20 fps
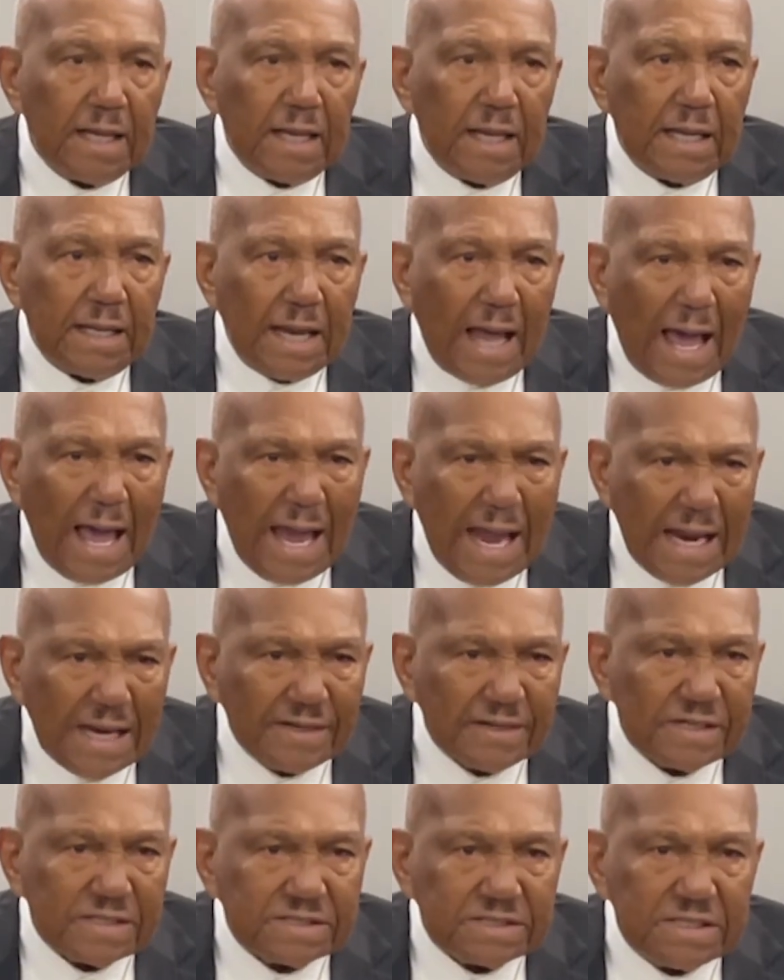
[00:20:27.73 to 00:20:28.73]
And I
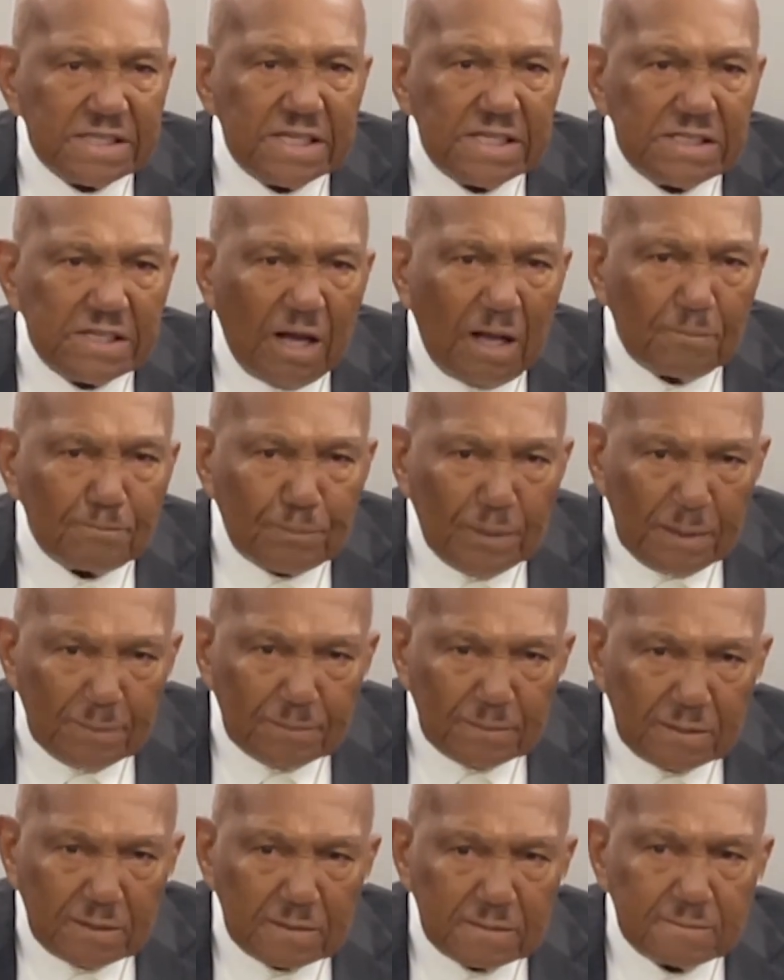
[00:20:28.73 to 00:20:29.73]
hate to see young
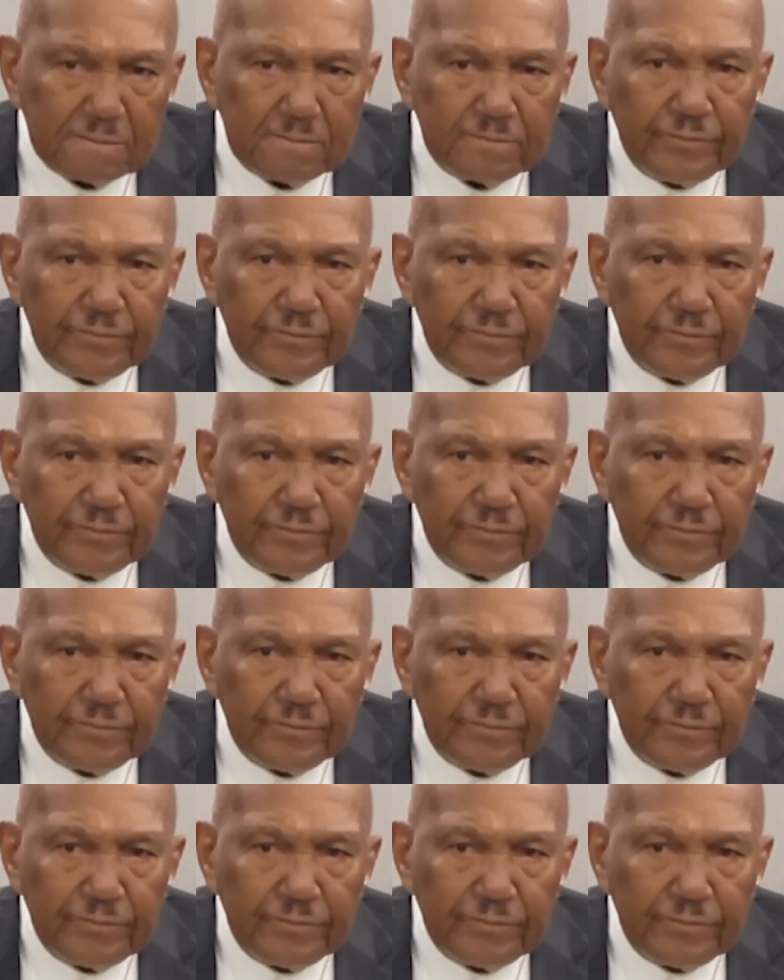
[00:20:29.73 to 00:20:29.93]
people,